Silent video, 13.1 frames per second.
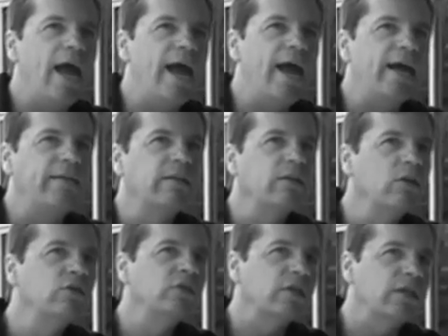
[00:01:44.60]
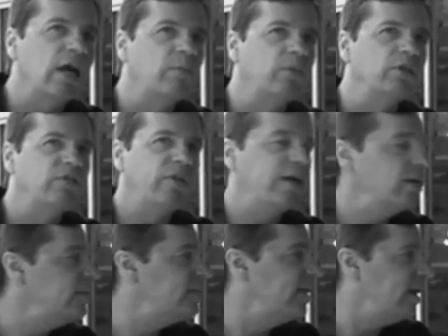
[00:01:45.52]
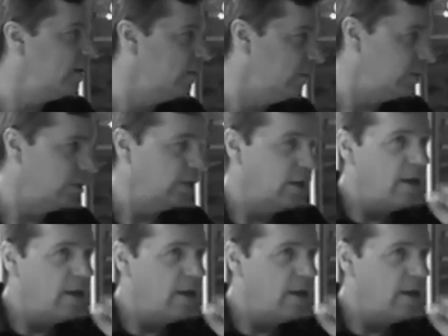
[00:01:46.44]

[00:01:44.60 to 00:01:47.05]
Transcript: And the Loser Club was fairly terrible.